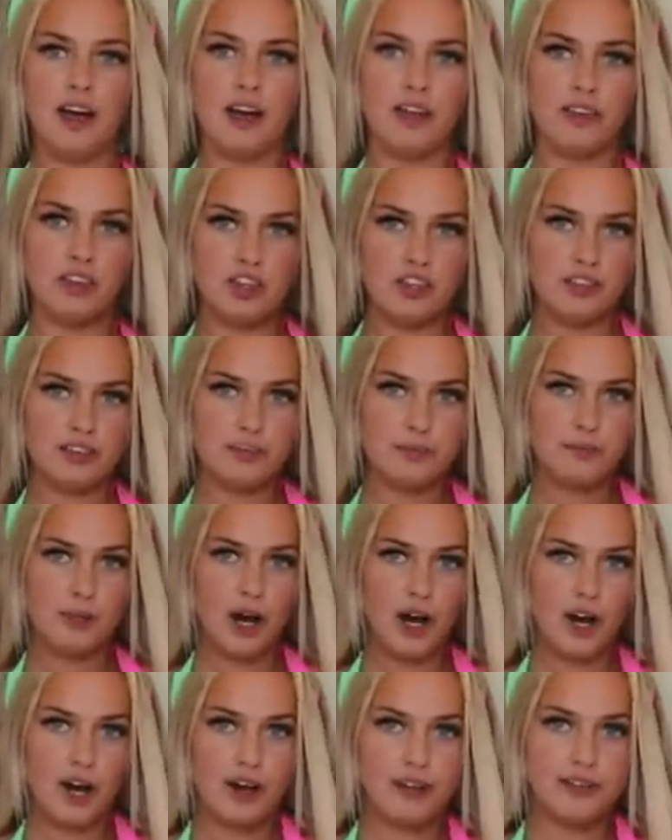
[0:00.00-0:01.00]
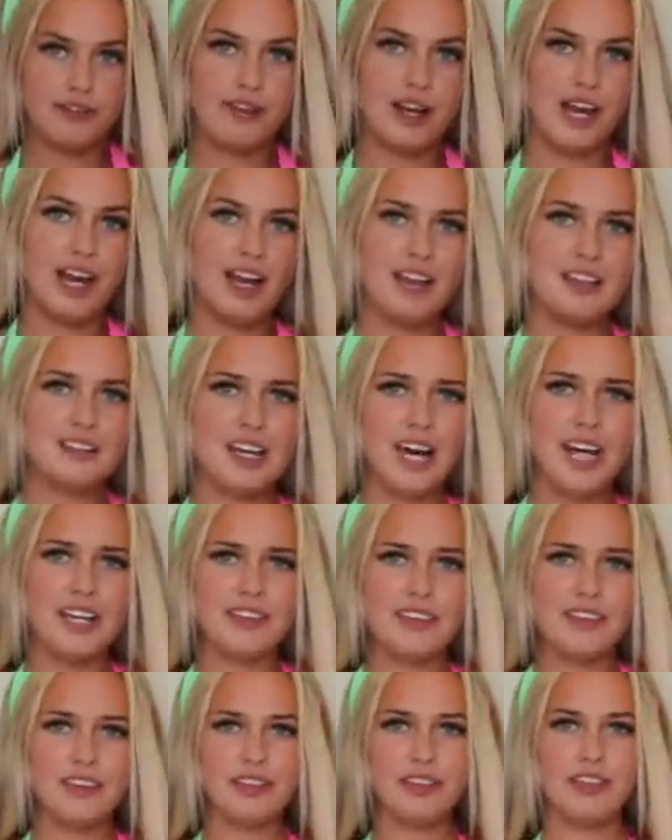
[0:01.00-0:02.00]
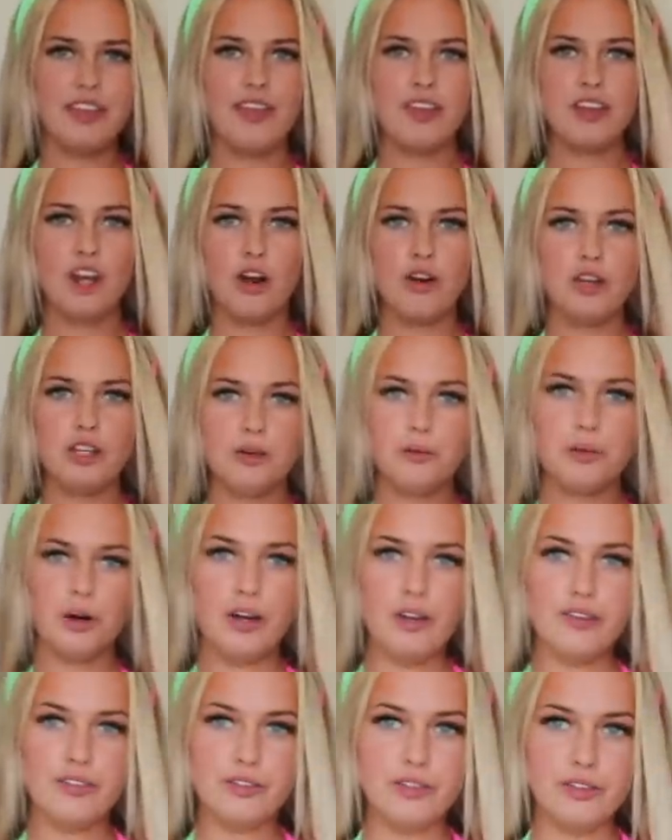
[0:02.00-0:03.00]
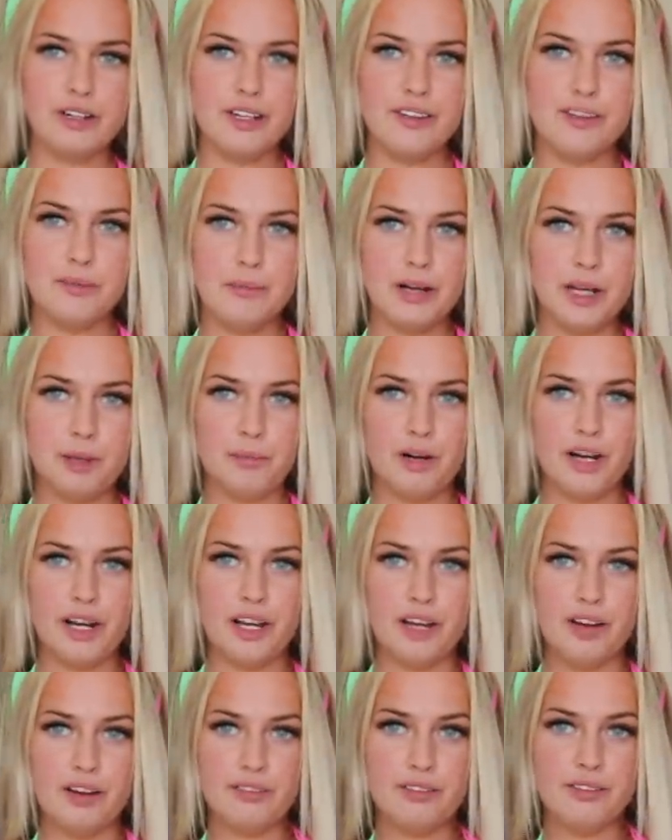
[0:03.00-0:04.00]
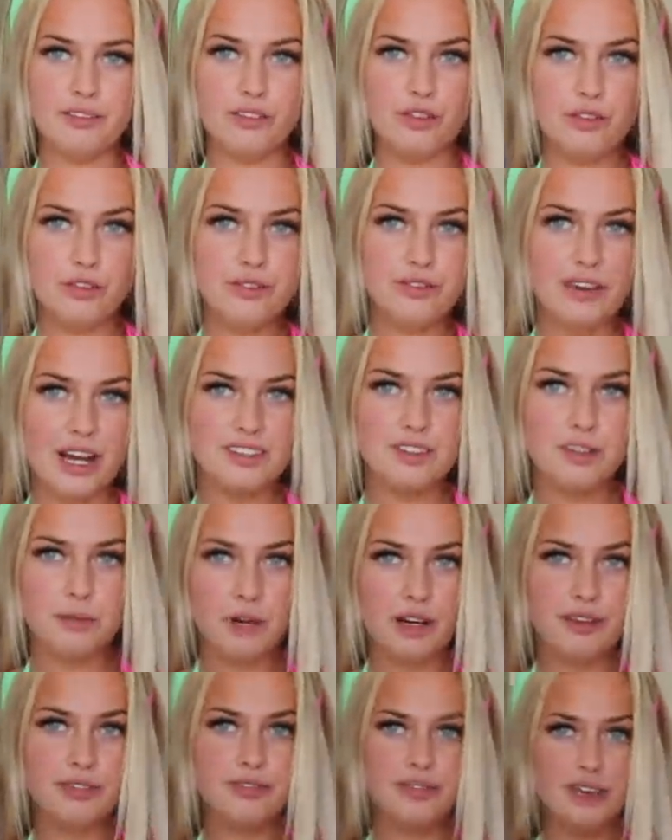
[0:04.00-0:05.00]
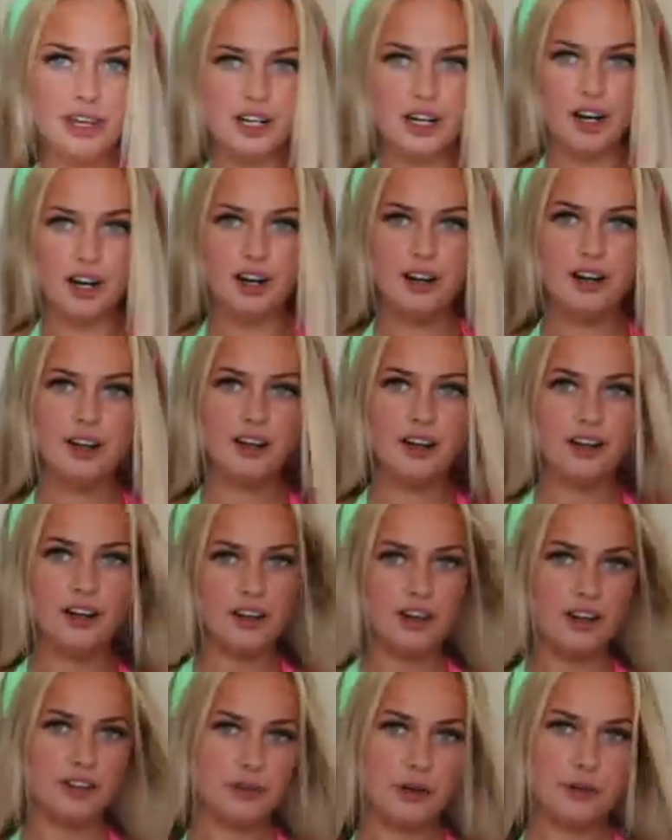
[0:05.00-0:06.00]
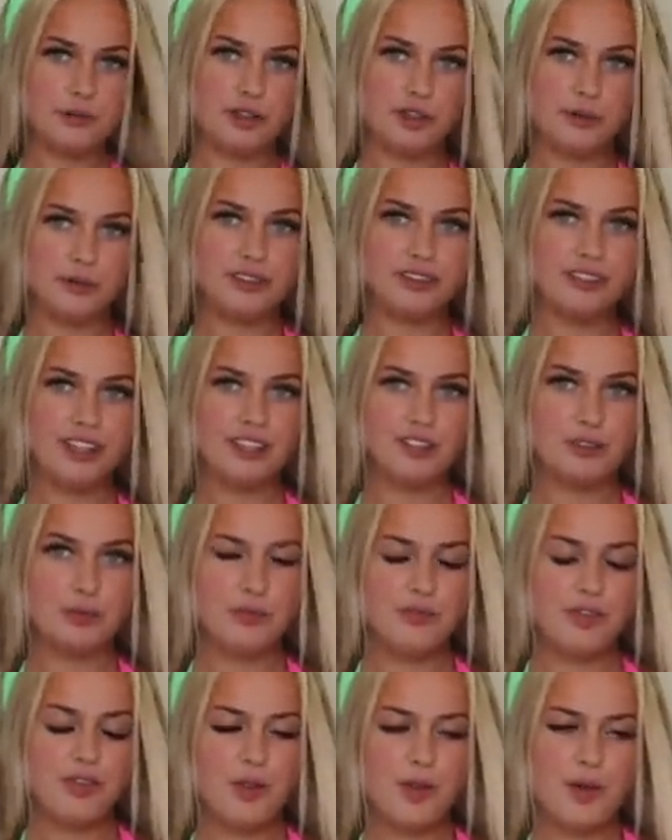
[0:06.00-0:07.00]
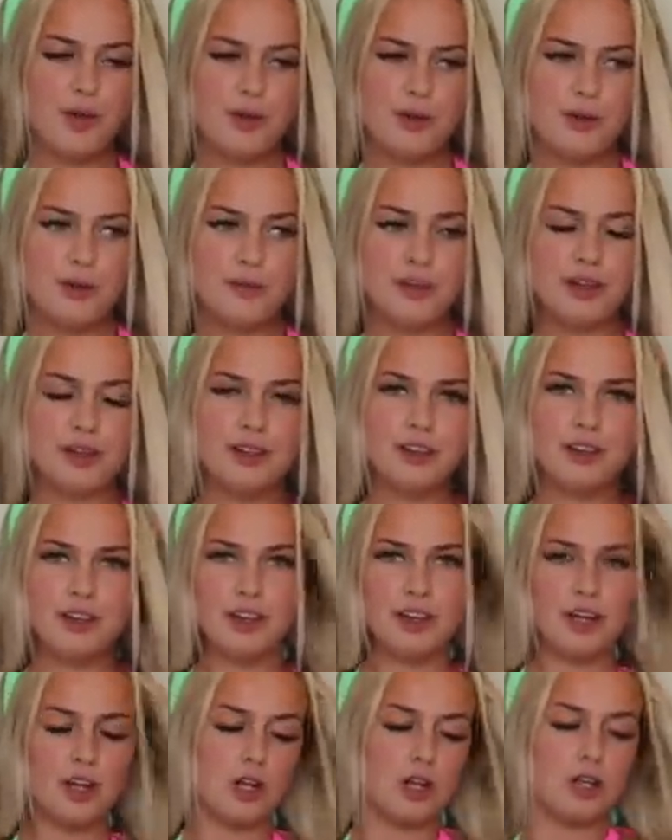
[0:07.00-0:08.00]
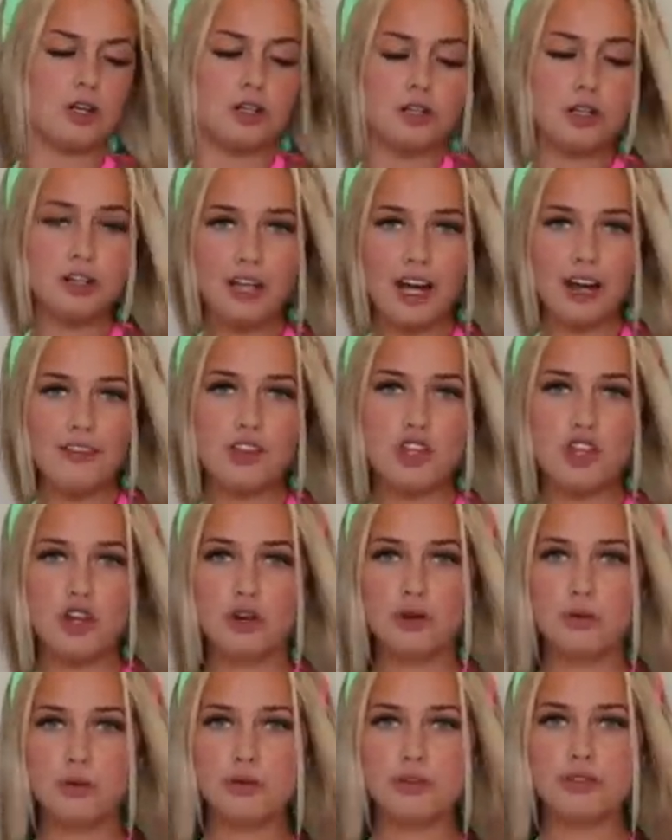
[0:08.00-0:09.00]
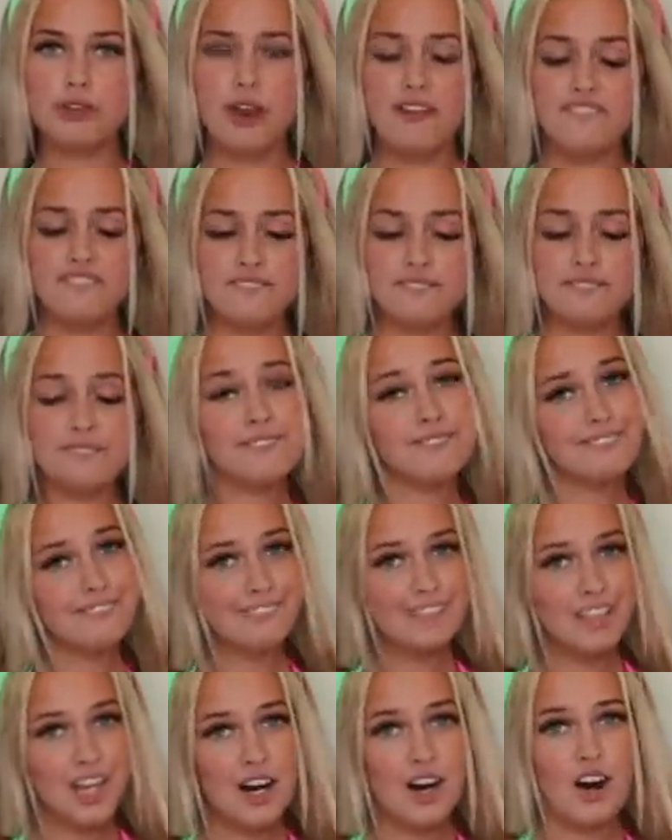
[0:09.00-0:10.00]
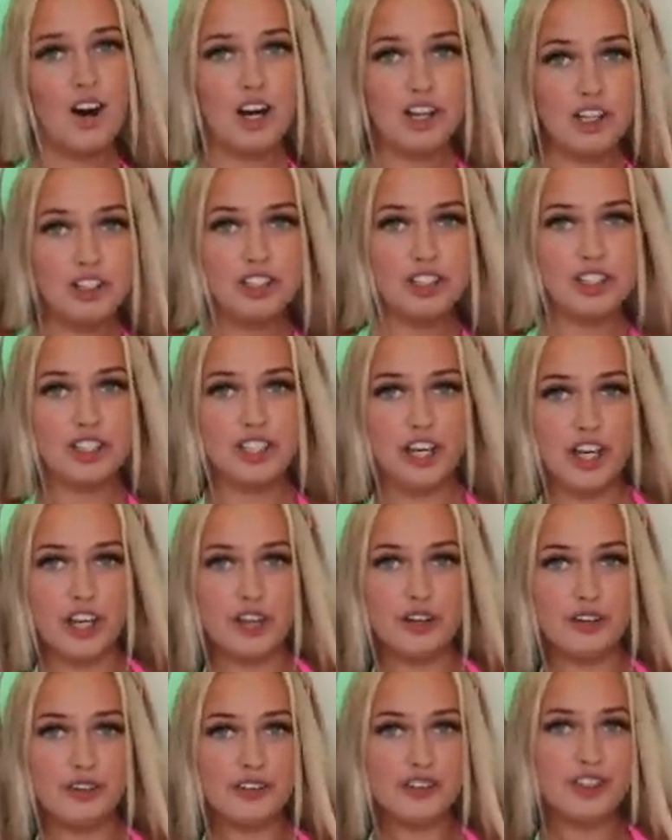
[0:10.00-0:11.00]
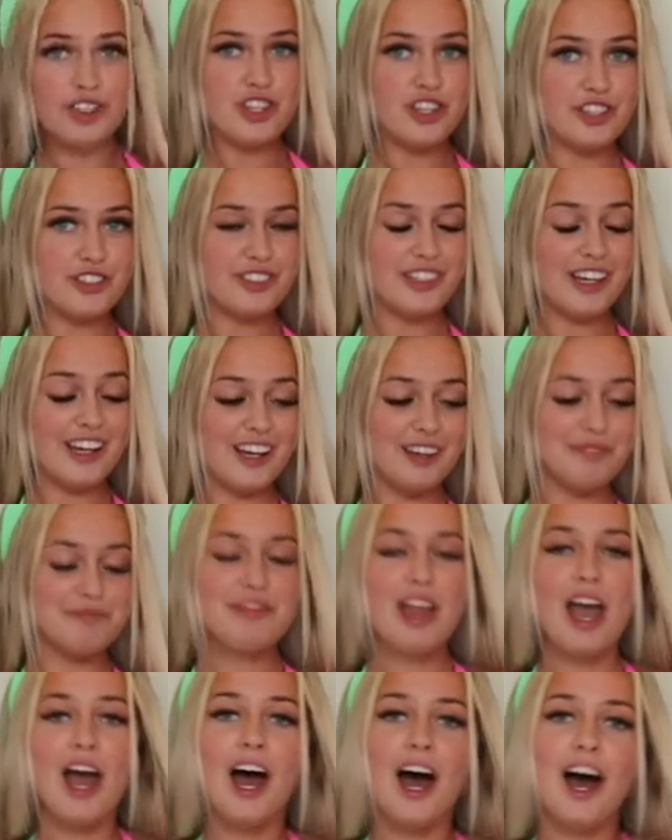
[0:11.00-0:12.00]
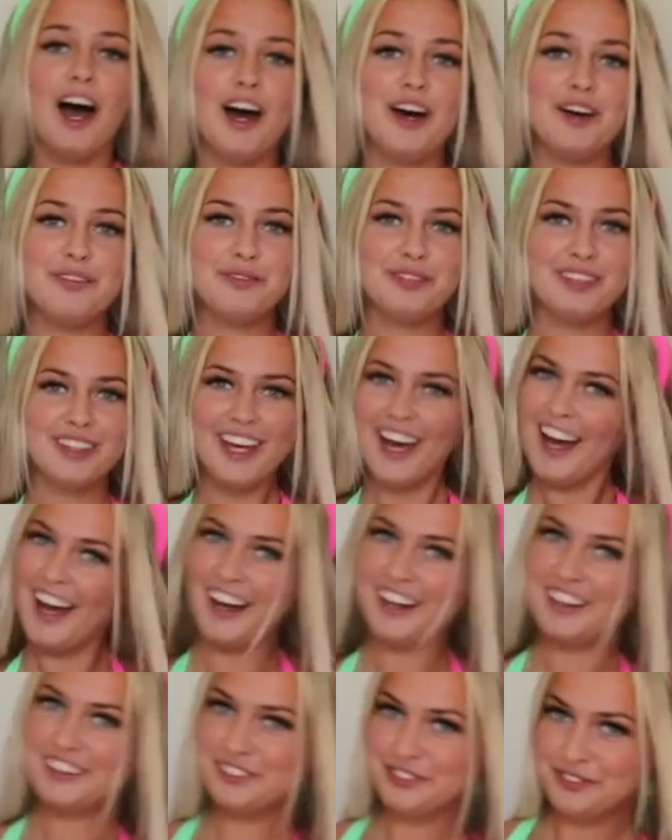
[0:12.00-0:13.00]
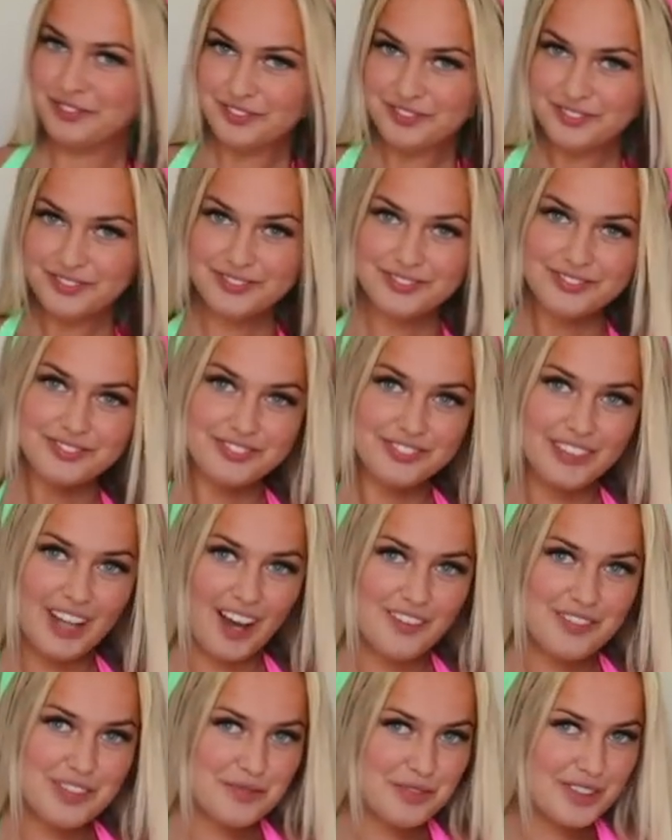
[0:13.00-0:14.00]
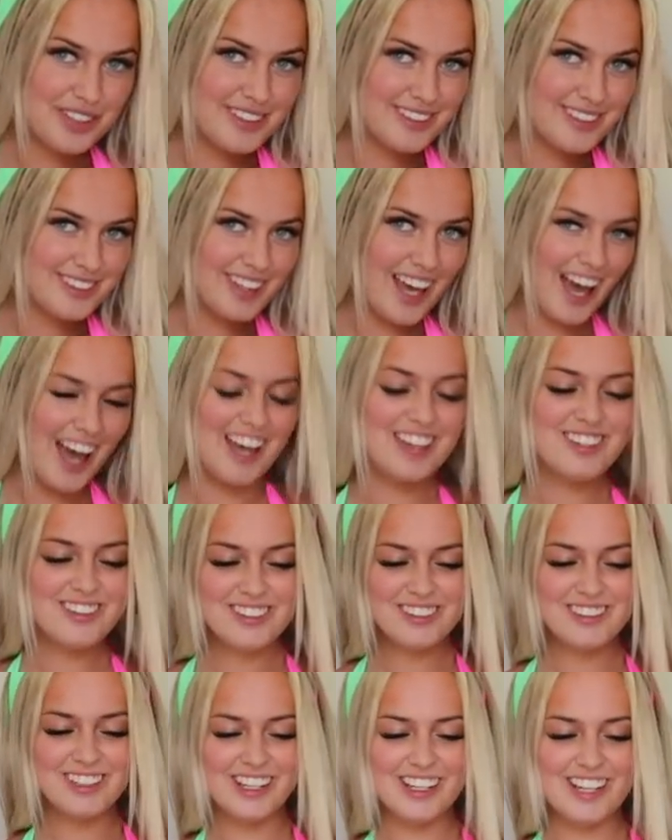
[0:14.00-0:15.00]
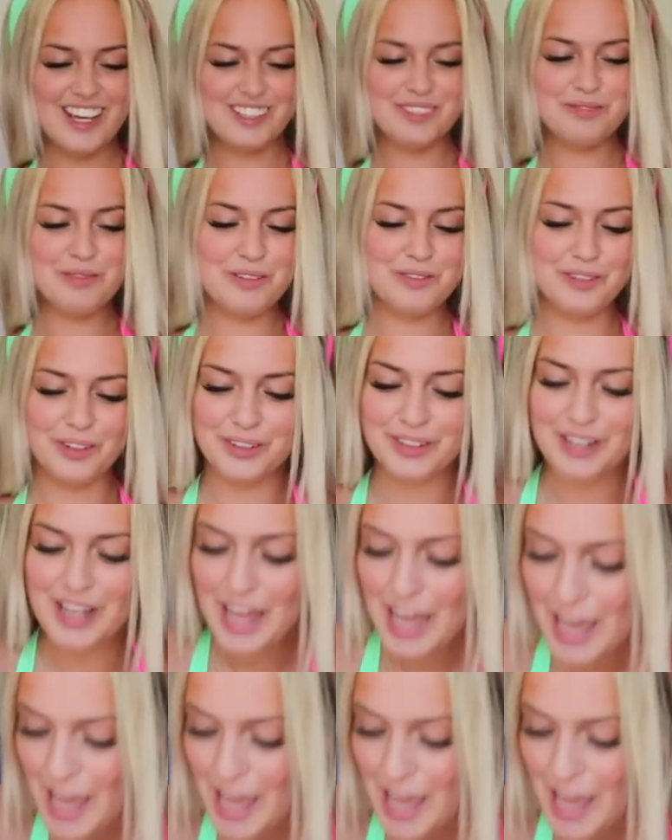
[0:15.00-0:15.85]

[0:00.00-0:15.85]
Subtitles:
They're just perfect and they're the only ones, really, that make my that flatter my figure. That's why I'm so obsessed with them. Look at the jewels. I look cute, just saying. Yeah, I'm obsessed. Let's move on